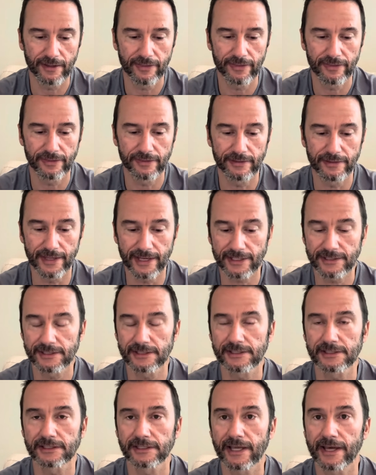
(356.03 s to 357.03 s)

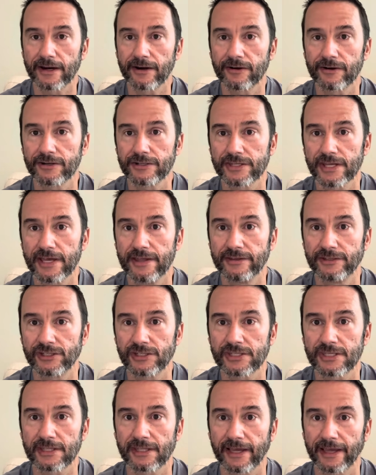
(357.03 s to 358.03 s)
Nexus letters and
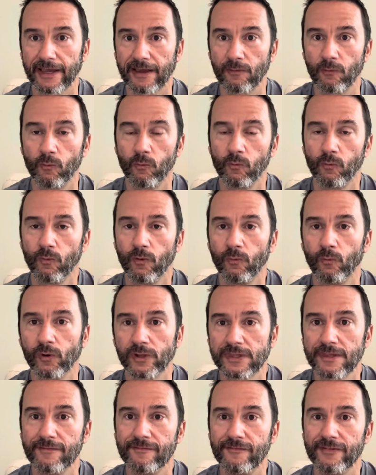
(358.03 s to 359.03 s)
just like
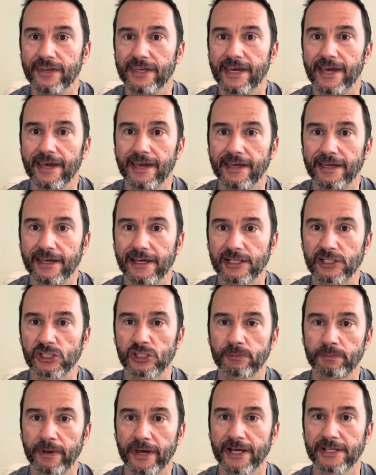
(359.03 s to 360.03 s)
what the VA
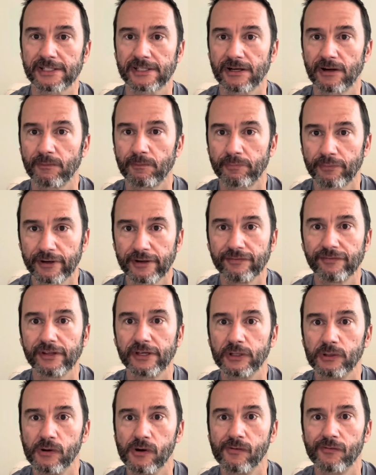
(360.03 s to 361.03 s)
expects, and I'll briefly
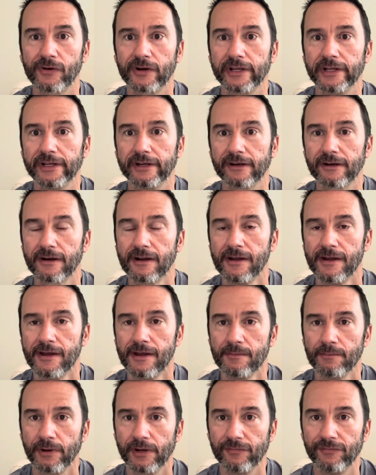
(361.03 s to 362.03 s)
go over it here.
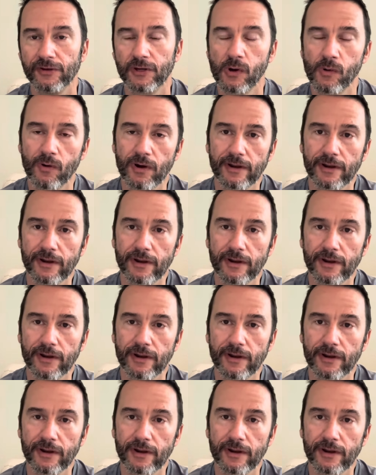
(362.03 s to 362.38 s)
But if you go on